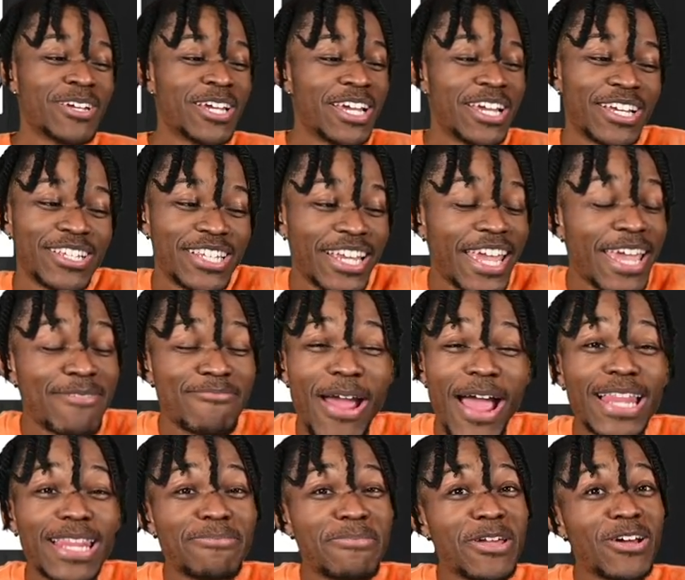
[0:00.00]
Because again,
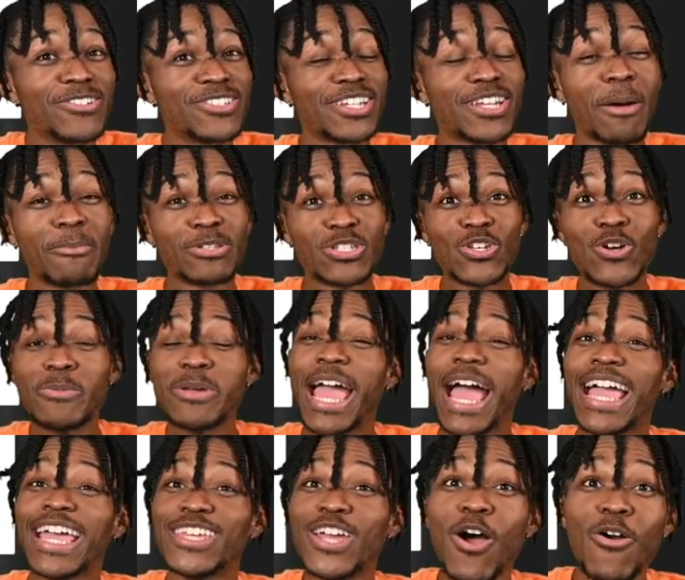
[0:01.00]
Bradley Beal is the number two
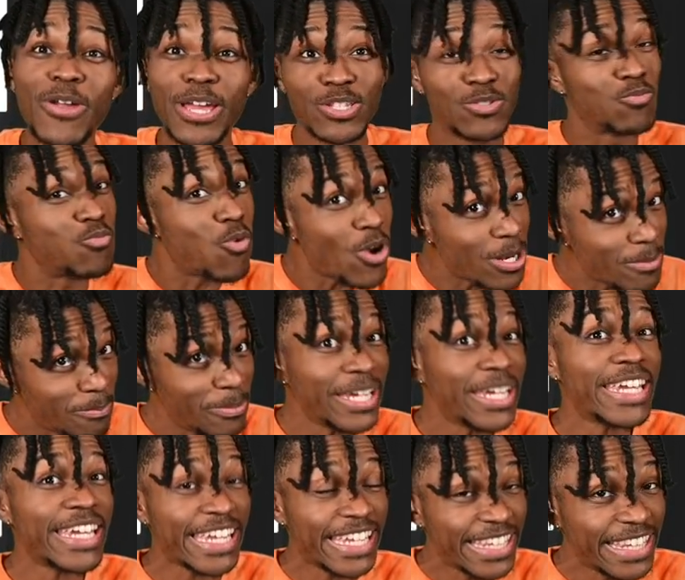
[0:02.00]
behind Jokic would be
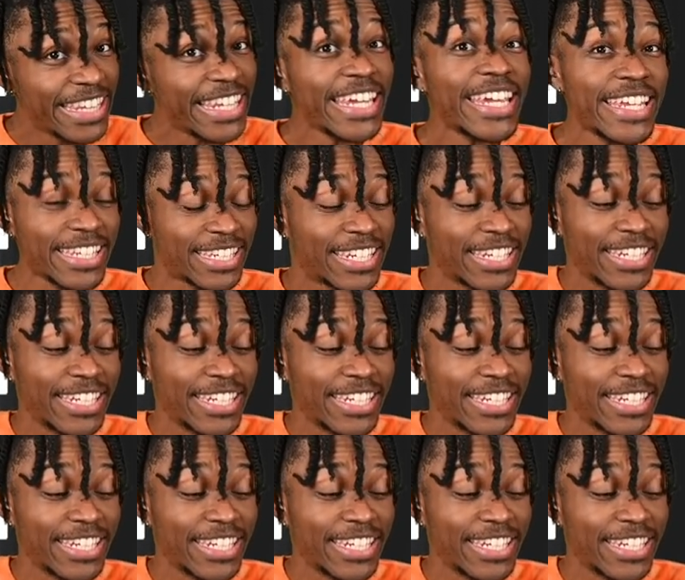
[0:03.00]
elite.